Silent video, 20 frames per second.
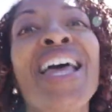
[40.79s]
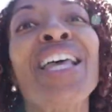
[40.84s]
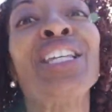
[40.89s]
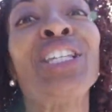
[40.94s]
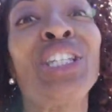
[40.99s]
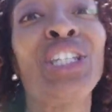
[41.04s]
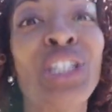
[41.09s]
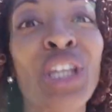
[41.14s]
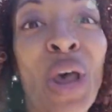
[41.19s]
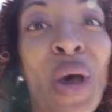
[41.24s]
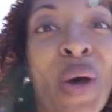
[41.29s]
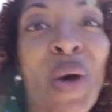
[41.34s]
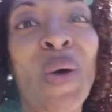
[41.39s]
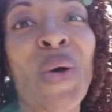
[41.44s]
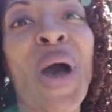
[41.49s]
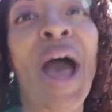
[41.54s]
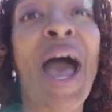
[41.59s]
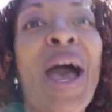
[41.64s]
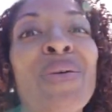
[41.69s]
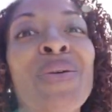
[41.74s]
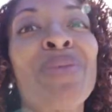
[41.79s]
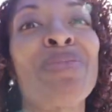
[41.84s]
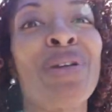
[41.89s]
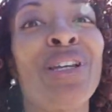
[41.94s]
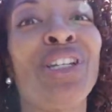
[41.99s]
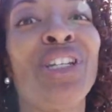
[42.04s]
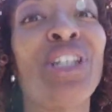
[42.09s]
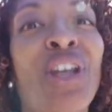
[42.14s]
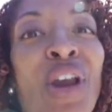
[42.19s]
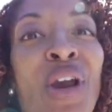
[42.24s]
So I will
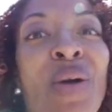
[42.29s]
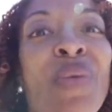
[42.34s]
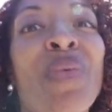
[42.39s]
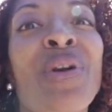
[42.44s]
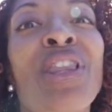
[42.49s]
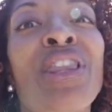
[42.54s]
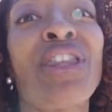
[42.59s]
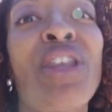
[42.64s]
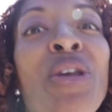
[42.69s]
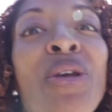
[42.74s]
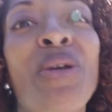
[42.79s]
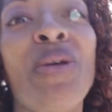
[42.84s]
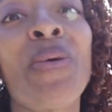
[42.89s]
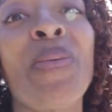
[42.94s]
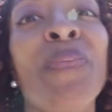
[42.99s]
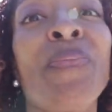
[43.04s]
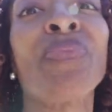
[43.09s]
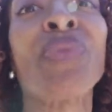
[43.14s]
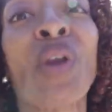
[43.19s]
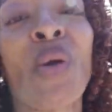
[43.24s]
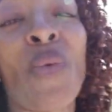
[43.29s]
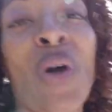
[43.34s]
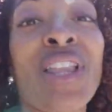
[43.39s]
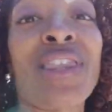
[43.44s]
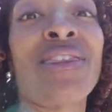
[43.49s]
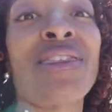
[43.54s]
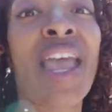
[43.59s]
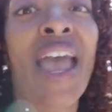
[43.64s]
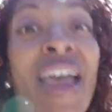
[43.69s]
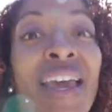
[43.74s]
be sharing with you what
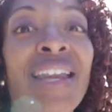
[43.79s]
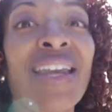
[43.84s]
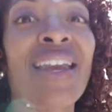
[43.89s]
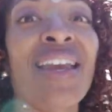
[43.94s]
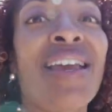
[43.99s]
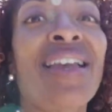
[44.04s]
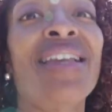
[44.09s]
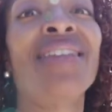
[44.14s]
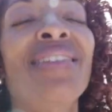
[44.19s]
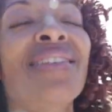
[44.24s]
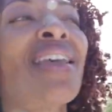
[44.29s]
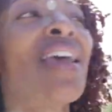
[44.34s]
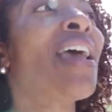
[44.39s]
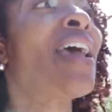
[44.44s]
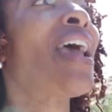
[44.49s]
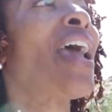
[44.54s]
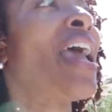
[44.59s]
that is.